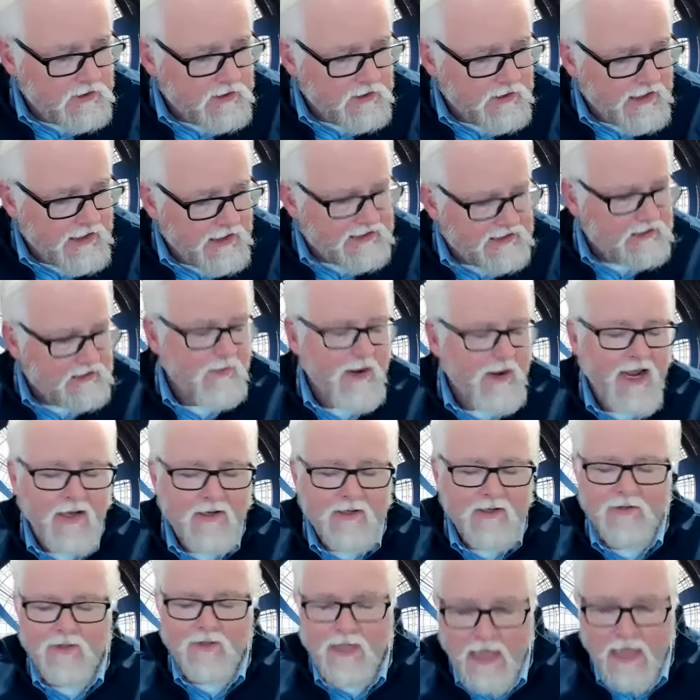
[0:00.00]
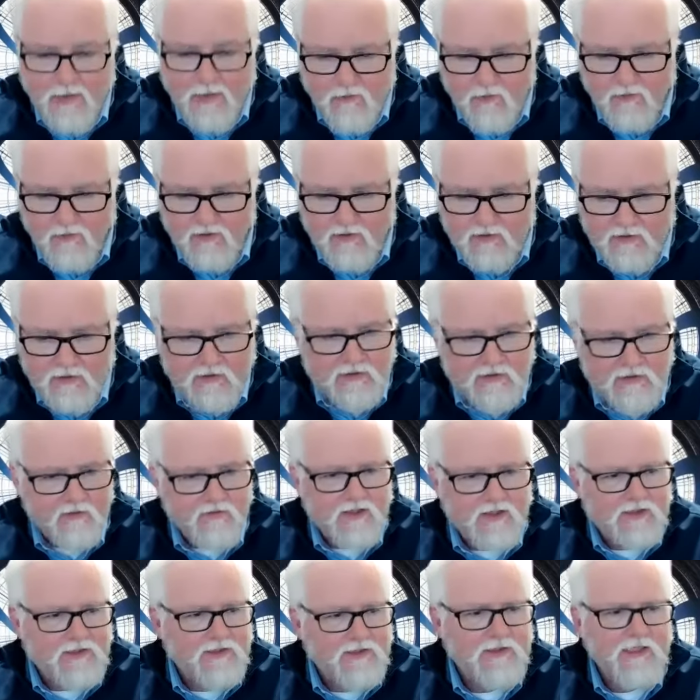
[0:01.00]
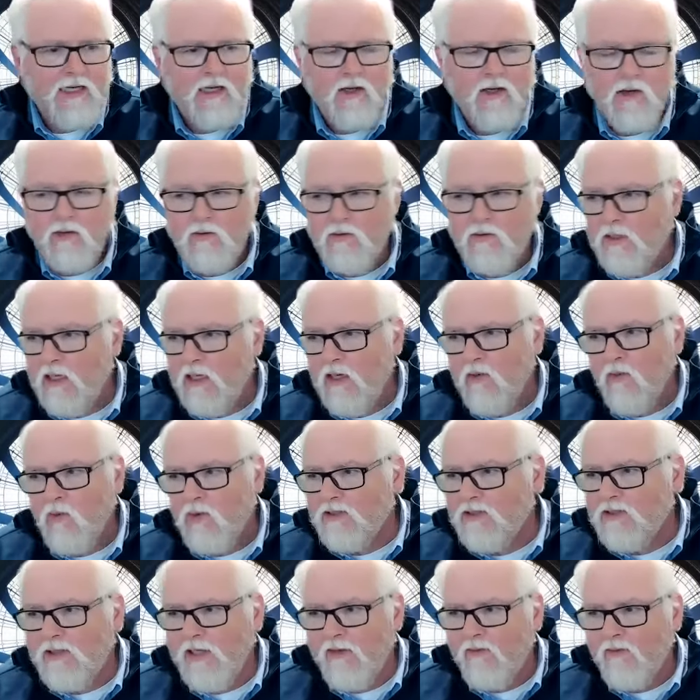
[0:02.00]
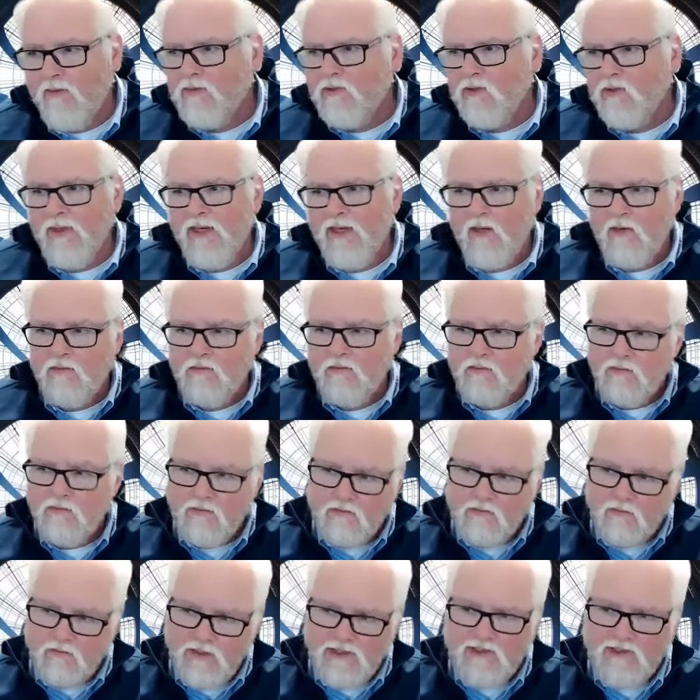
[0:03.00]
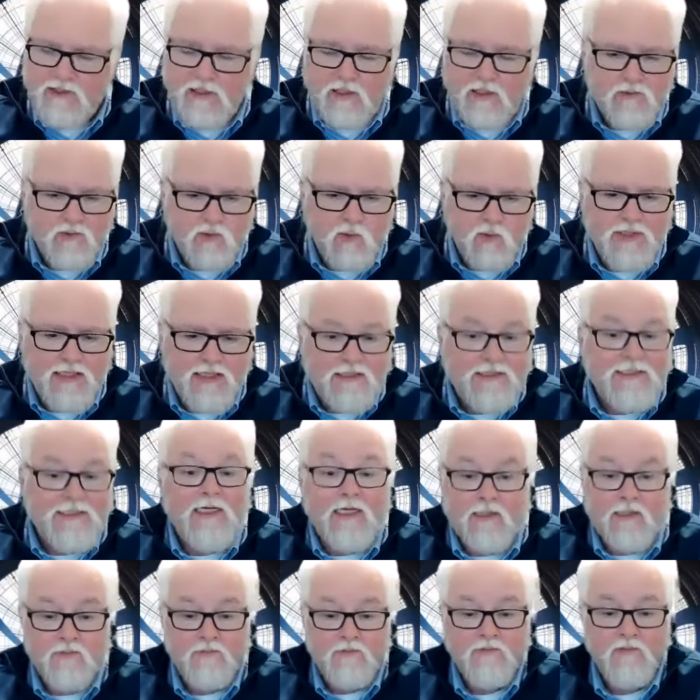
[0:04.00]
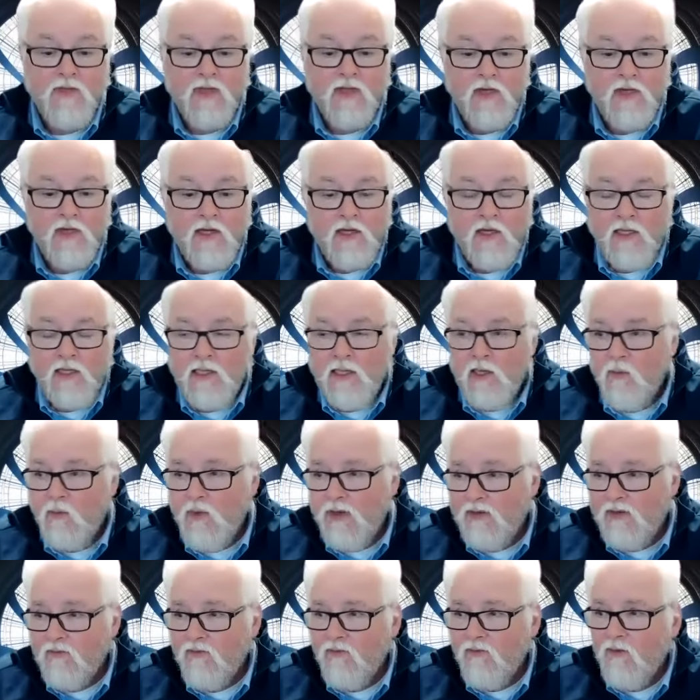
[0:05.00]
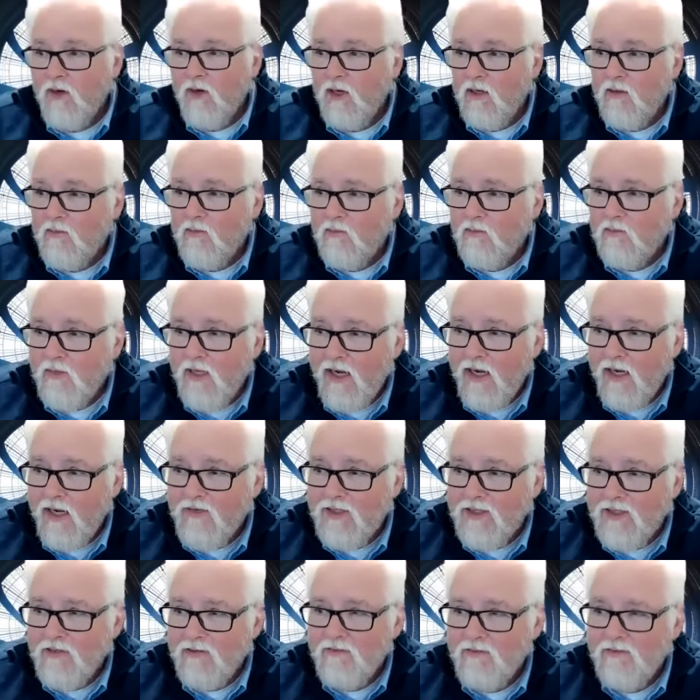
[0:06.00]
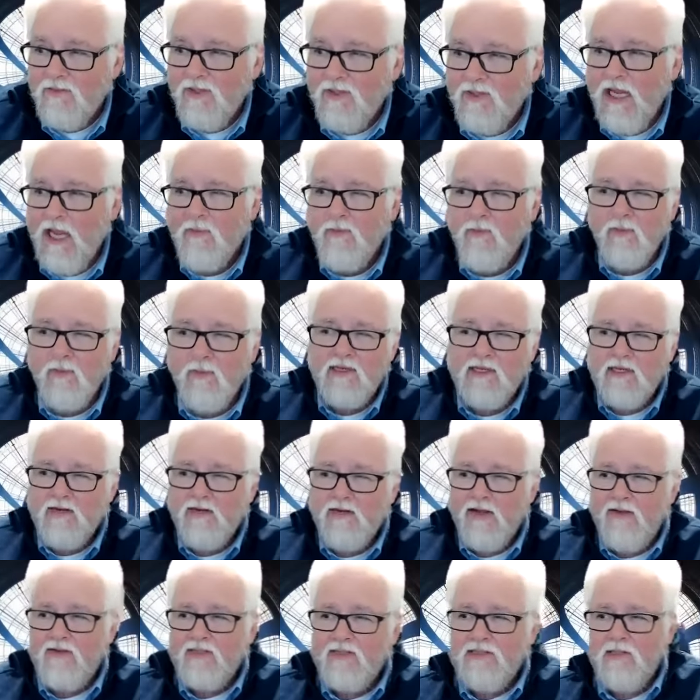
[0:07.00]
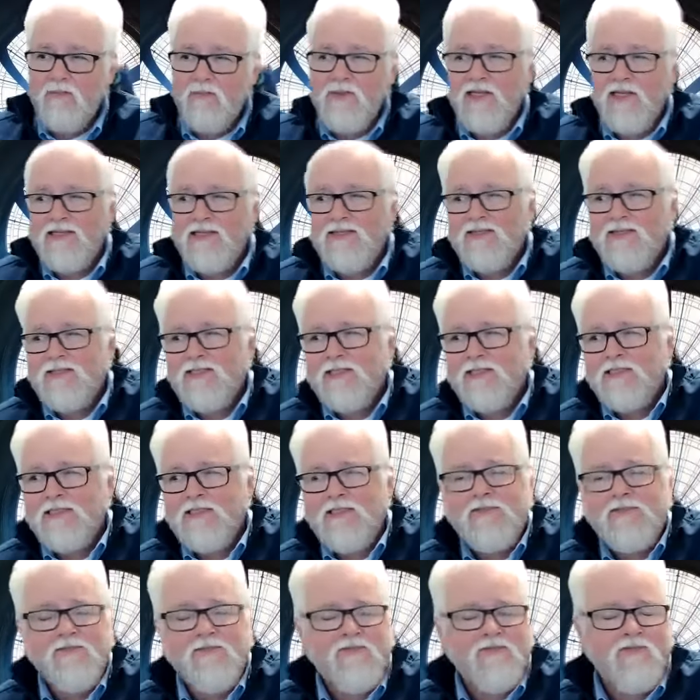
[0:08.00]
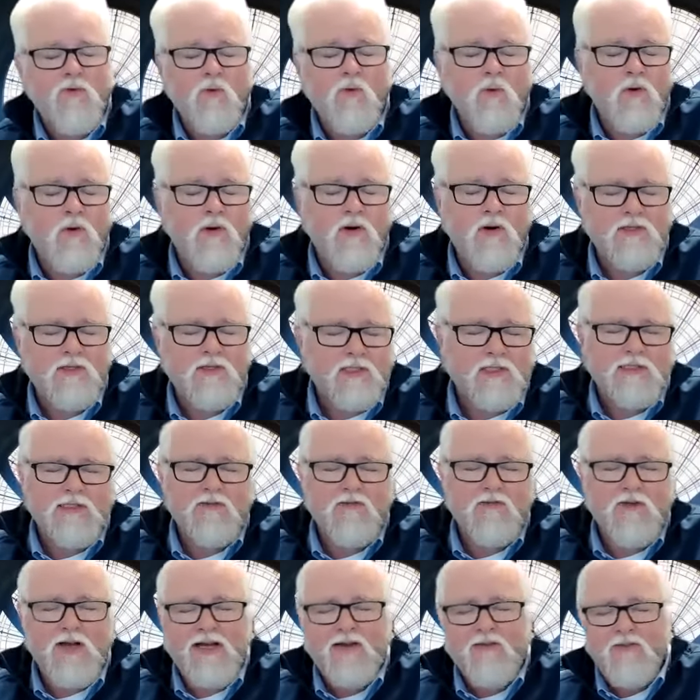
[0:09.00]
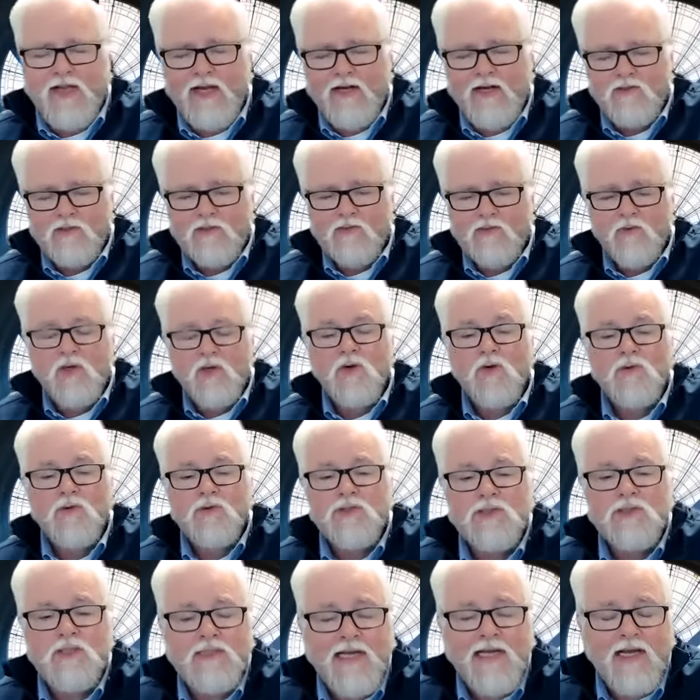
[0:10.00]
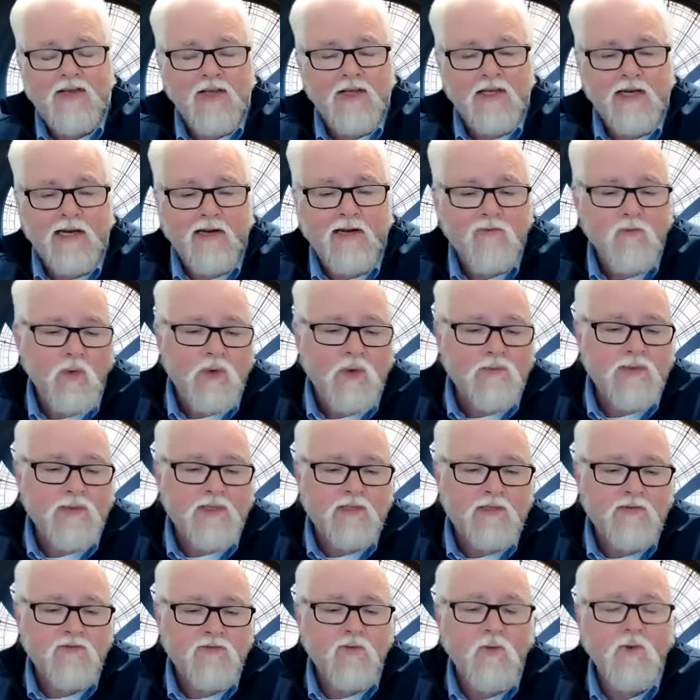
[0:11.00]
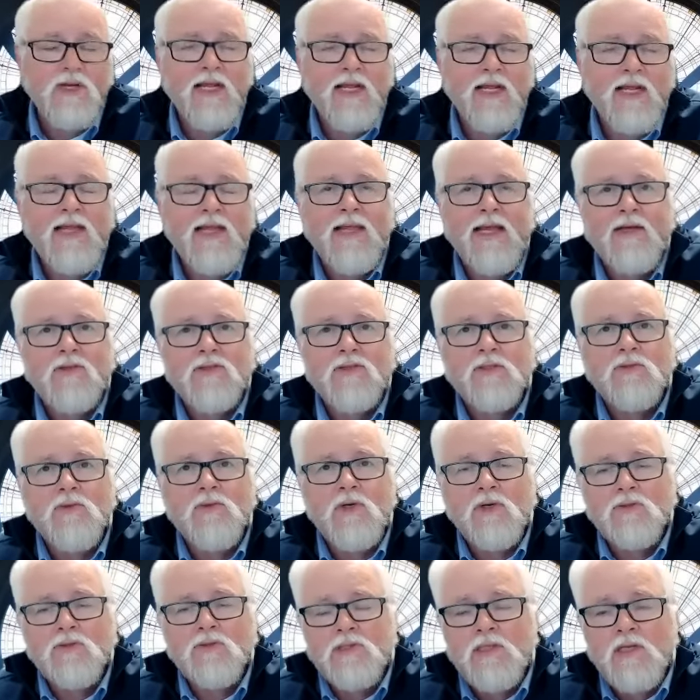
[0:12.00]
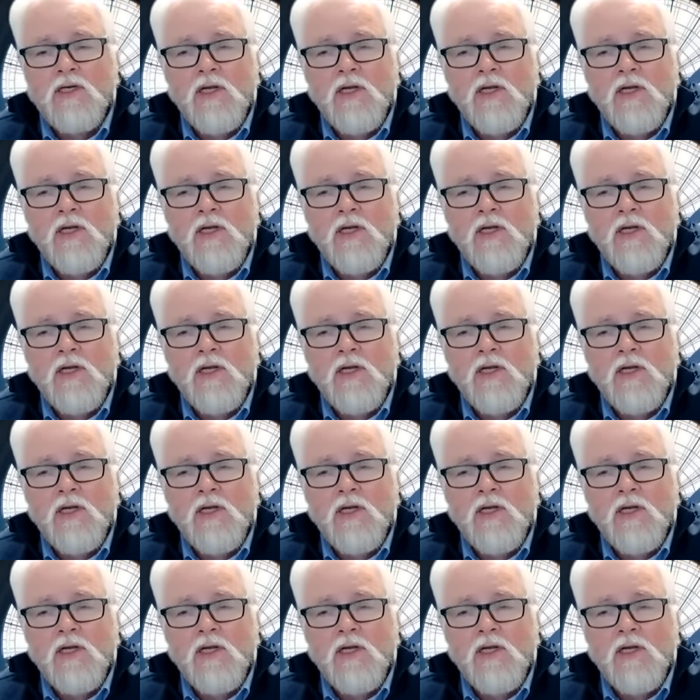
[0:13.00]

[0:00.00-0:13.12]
expanded the capabilities of Excel. I want to say it was around Excel 2010. They went from having the capability of having something like 64 or 65,000 rows. So now they can have 1,048,000 rows.